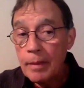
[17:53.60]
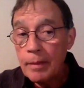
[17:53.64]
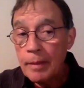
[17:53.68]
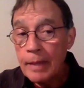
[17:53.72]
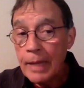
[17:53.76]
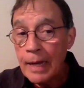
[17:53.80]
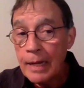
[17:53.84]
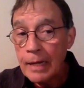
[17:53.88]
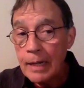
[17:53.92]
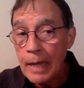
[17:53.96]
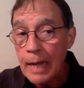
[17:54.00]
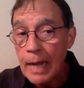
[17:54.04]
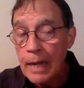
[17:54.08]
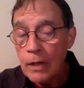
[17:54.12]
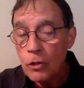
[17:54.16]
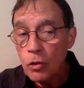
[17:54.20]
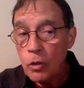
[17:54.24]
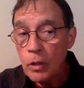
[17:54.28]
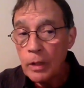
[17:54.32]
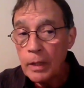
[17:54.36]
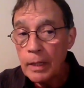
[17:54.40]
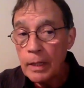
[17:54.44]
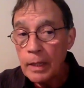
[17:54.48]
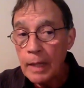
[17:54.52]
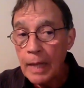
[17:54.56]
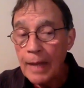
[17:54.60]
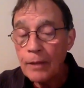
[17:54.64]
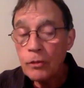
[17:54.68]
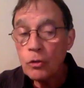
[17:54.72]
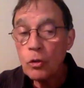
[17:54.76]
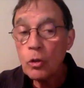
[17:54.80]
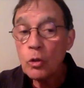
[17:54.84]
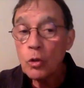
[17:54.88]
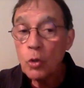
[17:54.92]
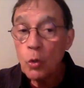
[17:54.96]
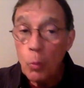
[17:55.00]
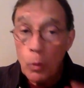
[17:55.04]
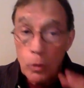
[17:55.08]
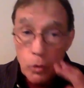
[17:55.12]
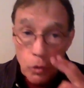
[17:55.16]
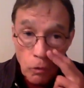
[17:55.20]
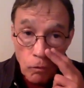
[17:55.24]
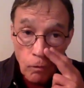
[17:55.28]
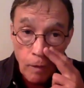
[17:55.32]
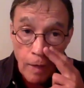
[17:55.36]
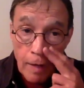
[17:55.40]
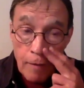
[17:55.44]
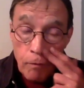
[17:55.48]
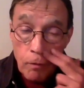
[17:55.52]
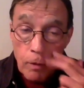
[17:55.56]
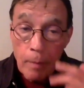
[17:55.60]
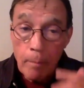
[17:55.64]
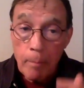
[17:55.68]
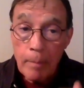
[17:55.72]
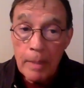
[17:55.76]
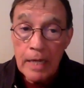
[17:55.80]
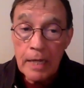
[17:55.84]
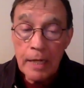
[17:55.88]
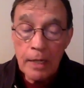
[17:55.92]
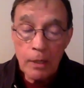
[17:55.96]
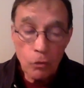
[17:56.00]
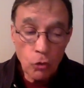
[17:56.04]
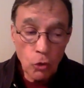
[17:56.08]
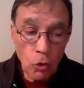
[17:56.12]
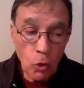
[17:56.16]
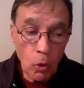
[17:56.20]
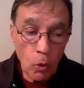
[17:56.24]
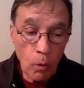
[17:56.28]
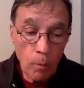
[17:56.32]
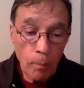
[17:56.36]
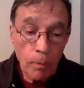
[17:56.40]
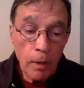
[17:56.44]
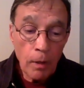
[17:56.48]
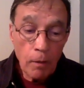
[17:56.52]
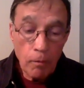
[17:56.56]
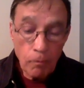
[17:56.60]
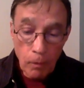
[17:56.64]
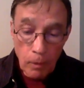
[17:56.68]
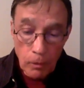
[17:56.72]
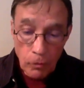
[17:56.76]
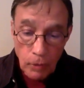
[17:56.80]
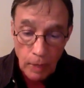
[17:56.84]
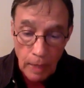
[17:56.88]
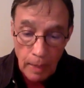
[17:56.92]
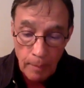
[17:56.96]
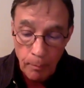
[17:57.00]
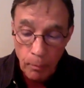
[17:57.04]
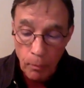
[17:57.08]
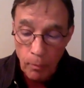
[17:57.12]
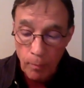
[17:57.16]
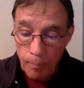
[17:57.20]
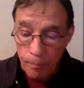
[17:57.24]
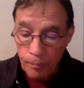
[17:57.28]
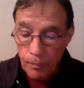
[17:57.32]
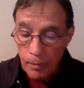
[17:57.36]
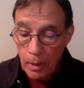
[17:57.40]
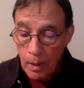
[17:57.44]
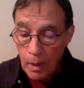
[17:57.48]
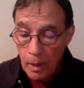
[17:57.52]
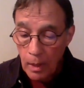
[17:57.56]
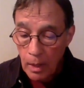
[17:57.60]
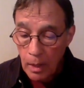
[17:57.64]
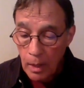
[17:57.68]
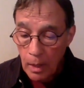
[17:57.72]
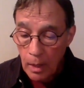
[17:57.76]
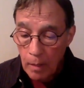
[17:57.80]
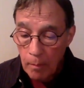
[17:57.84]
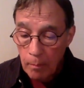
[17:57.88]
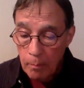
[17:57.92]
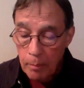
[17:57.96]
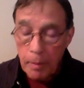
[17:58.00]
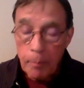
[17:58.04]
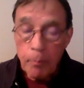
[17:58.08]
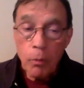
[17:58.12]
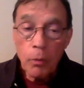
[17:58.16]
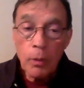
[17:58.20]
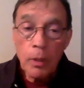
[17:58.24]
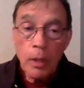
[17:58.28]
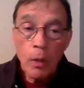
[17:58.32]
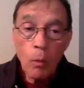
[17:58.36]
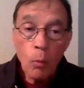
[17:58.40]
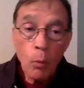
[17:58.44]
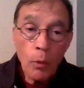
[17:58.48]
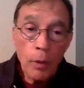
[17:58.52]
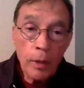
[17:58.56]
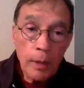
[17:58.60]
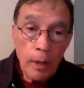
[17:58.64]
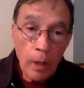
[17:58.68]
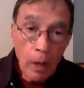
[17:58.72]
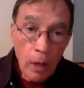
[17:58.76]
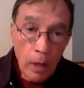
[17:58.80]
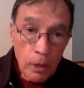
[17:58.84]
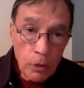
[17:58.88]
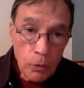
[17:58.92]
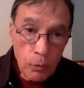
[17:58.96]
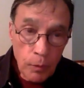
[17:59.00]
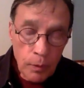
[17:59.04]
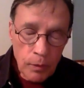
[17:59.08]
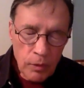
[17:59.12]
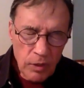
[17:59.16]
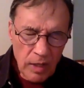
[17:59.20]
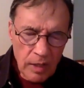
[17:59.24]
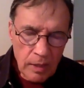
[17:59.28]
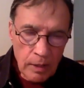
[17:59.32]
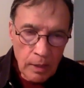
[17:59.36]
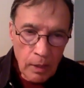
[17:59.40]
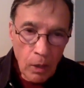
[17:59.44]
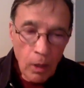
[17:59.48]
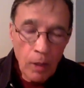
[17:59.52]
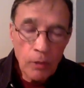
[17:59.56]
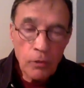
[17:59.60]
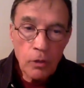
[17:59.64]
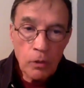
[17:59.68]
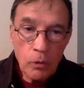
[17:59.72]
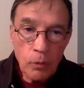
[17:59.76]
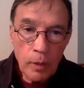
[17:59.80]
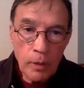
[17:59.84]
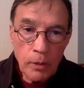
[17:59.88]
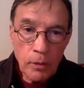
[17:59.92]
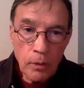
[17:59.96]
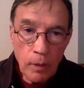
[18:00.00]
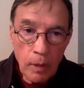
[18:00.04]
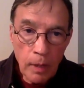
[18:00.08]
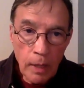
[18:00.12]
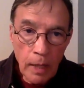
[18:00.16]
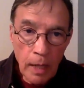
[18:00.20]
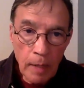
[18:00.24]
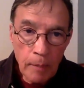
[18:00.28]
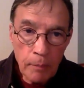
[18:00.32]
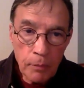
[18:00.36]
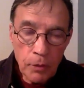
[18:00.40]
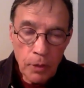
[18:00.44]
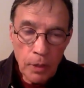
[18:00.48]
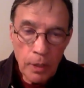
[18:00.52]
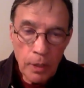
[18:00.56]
that actually has to do with survival and meaning. So, for example, people that were in Auschwitz and the concentration camps